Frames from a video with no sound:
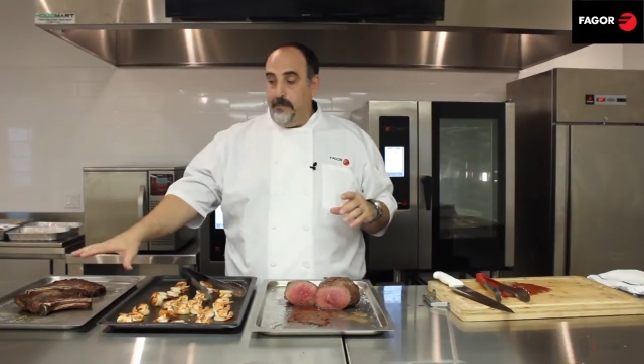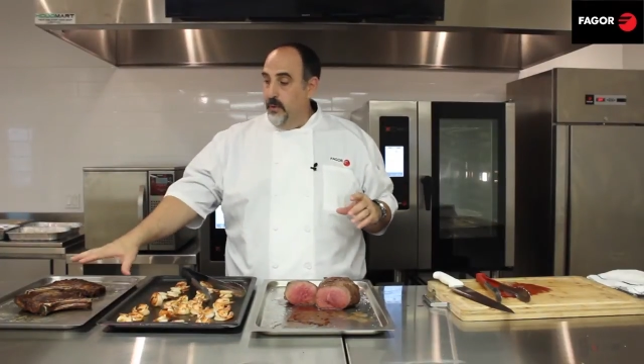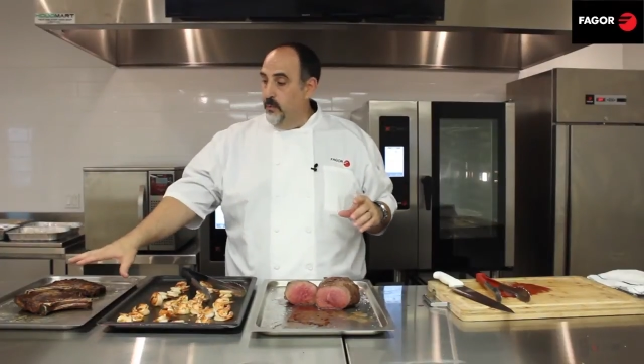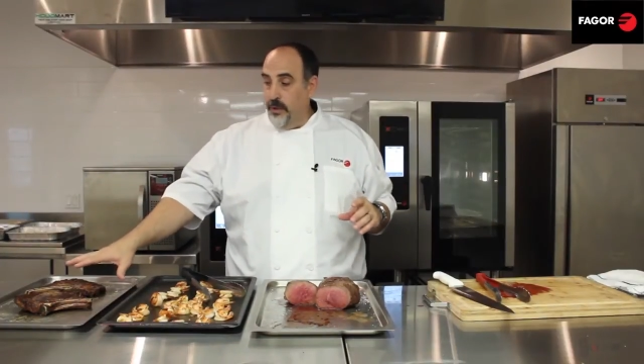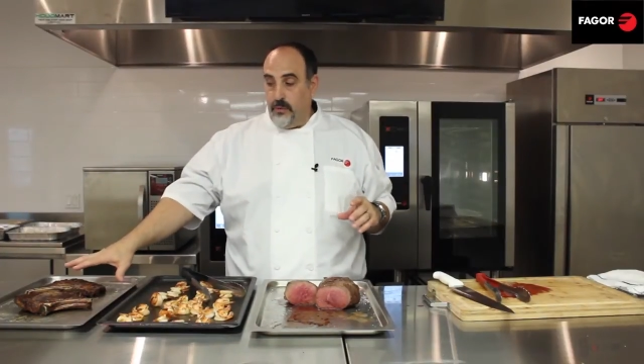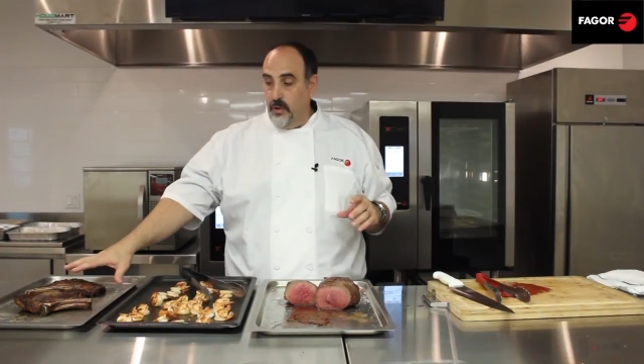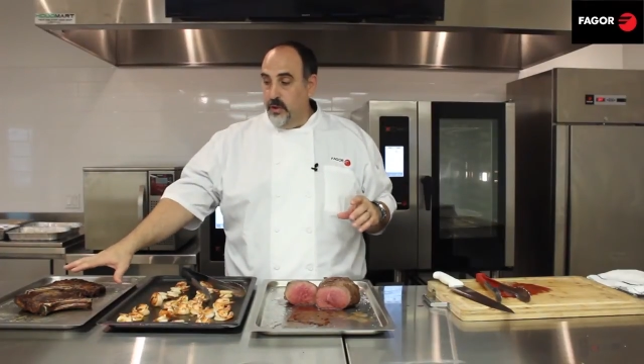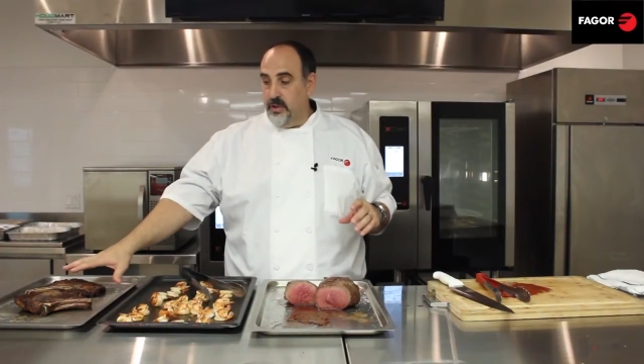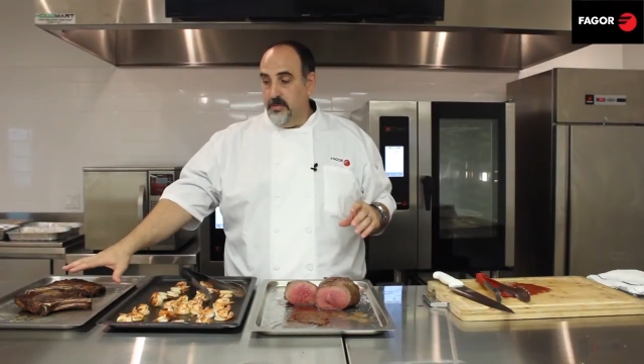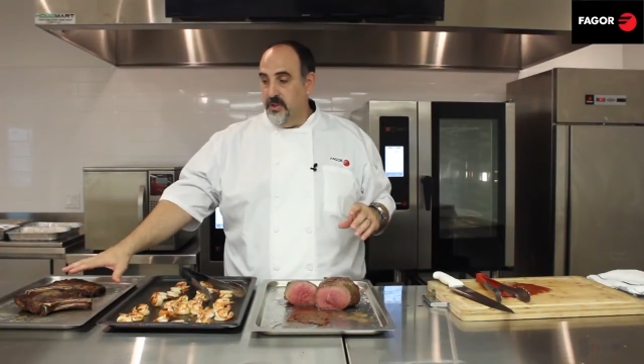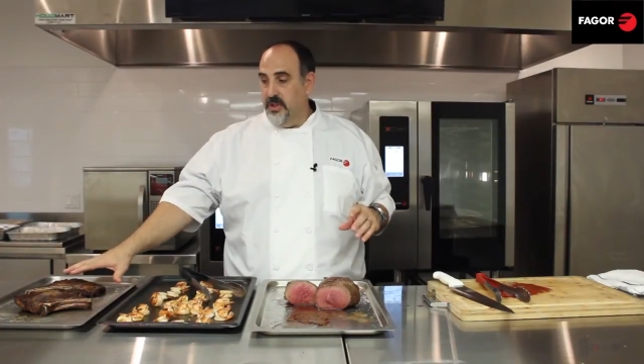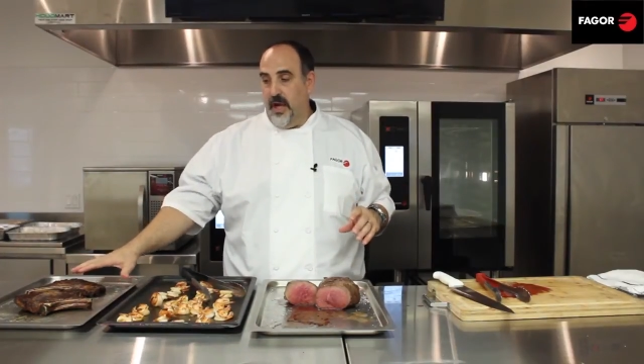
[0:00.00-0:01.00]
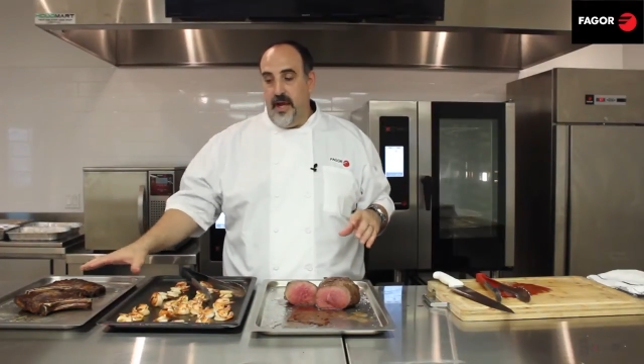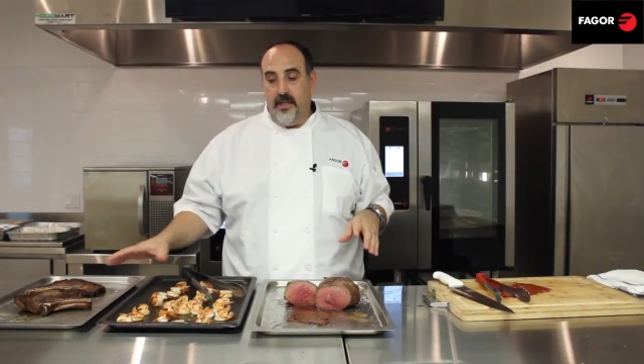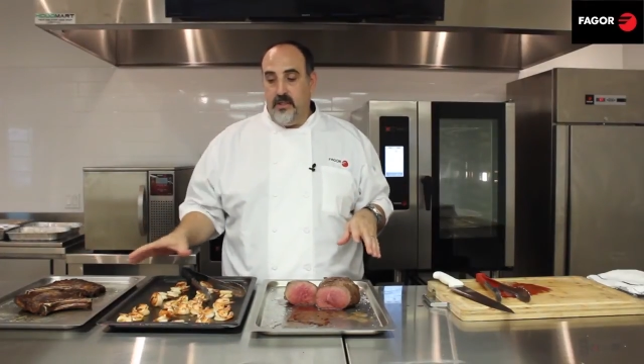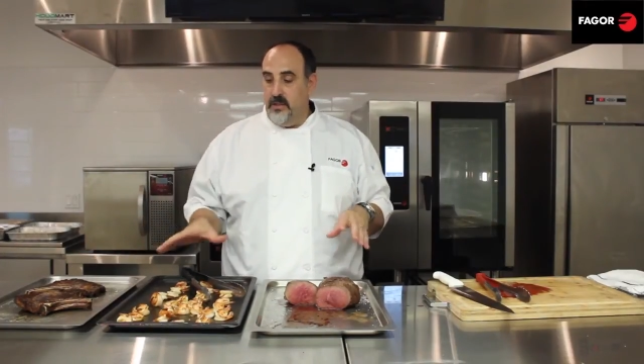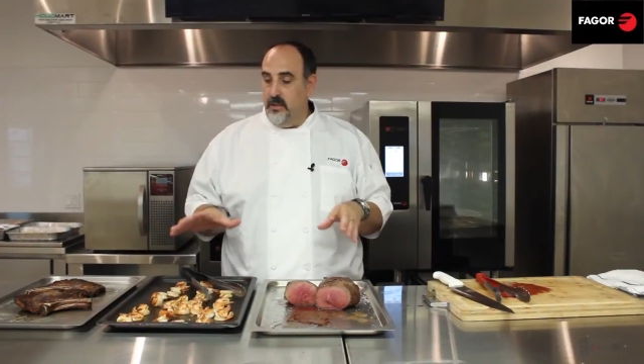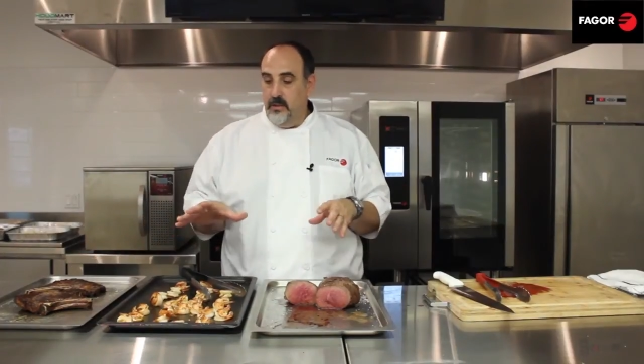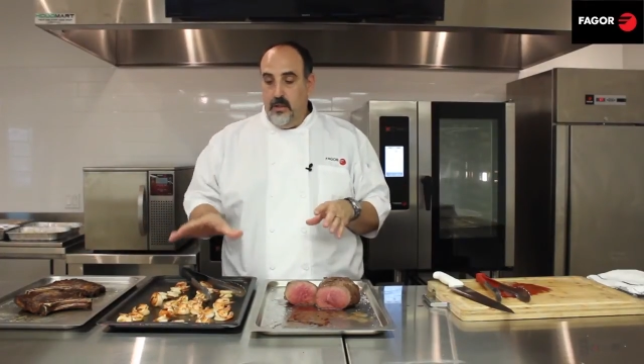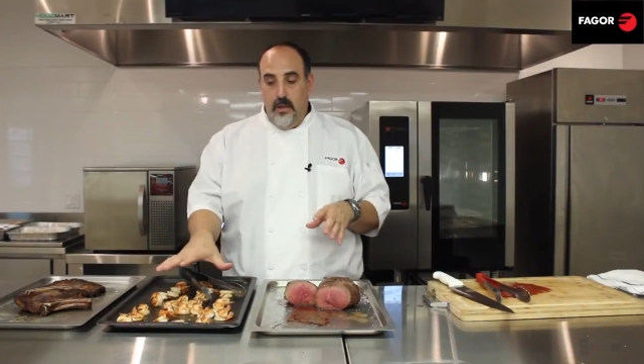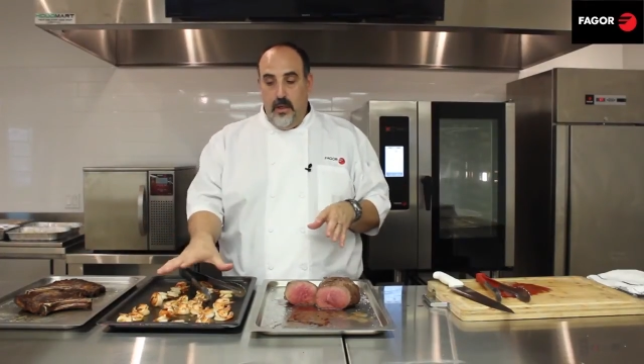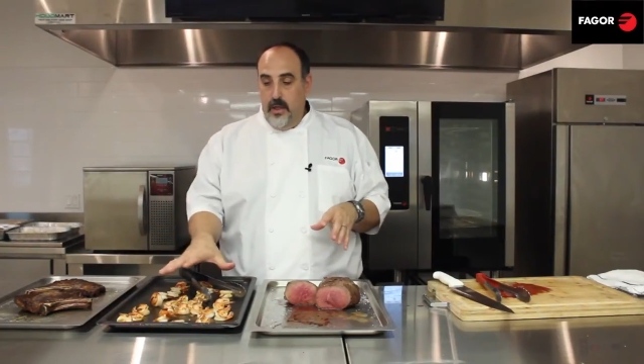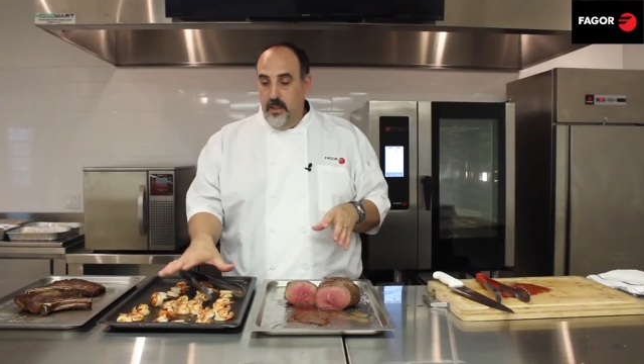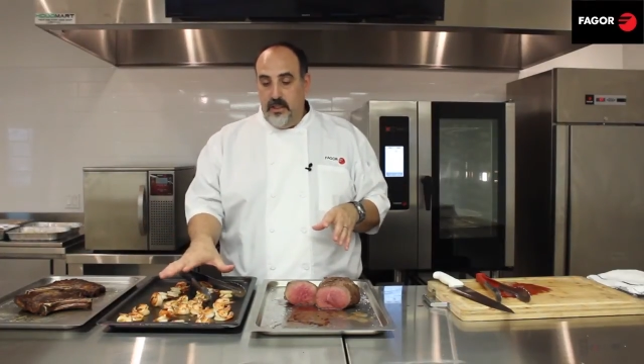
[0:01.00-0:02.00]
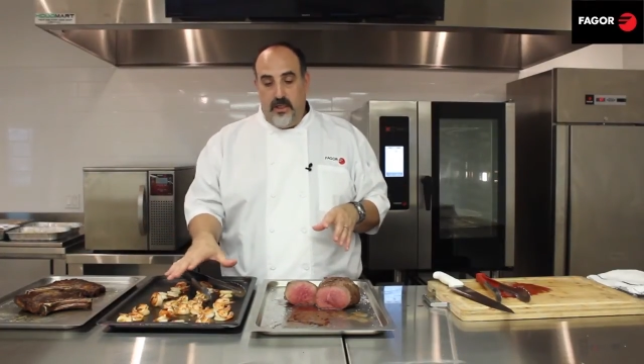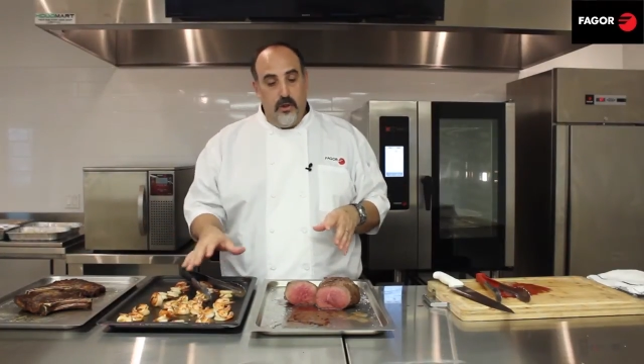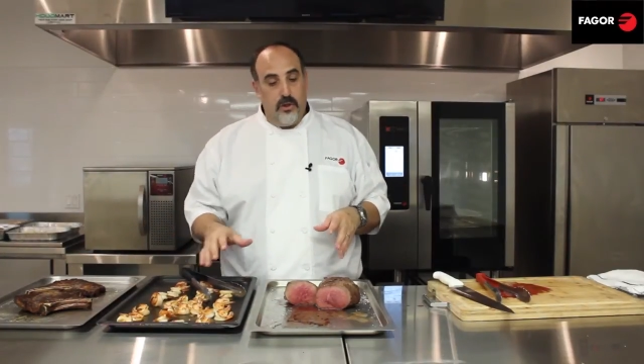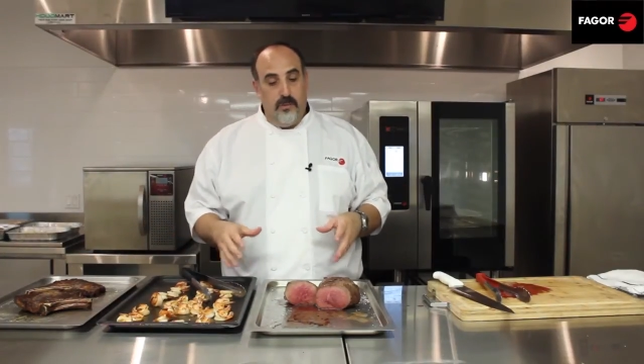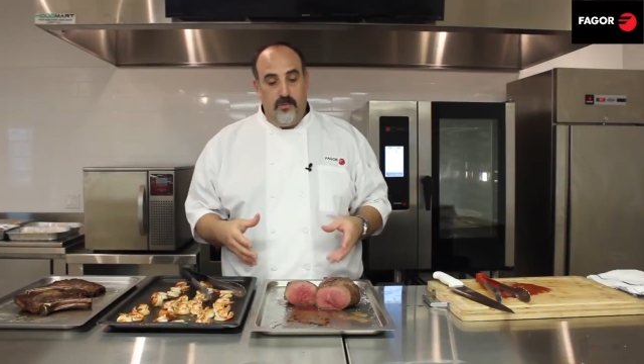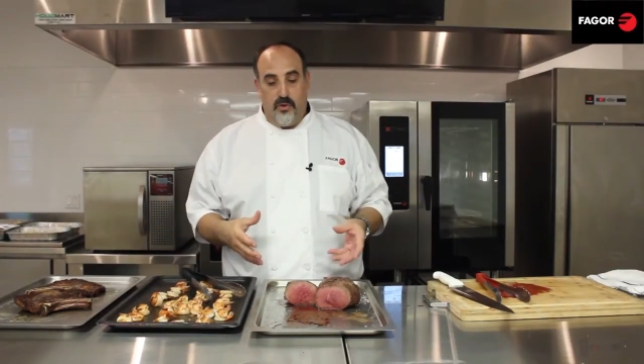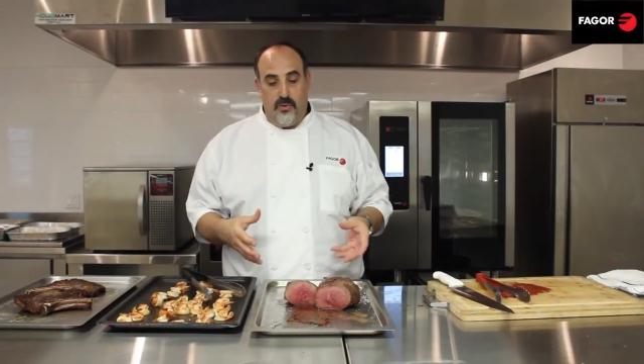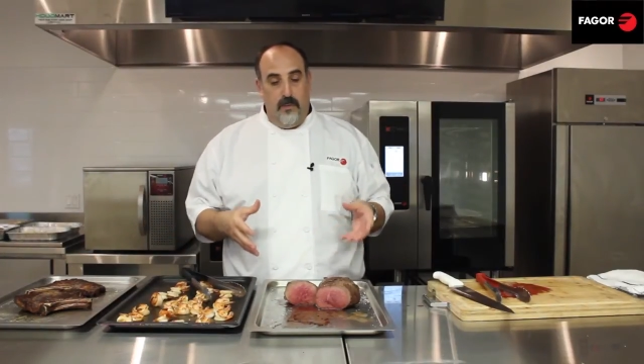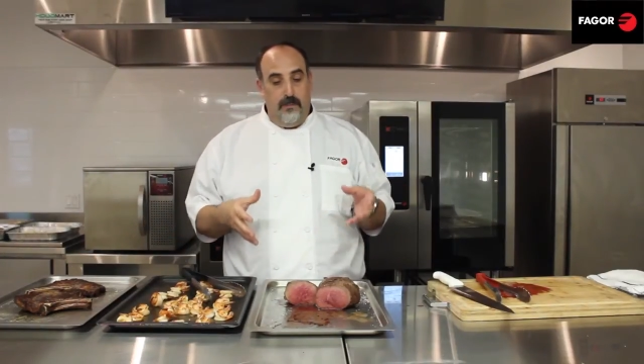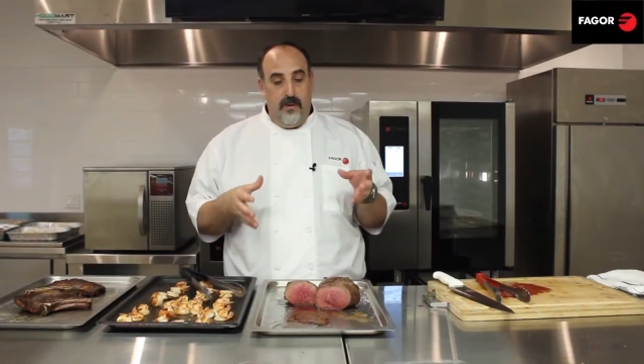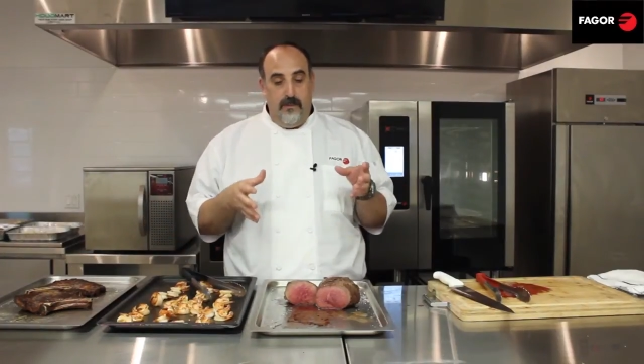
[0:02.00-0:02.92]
we grilled some steaks, seared some shrimp.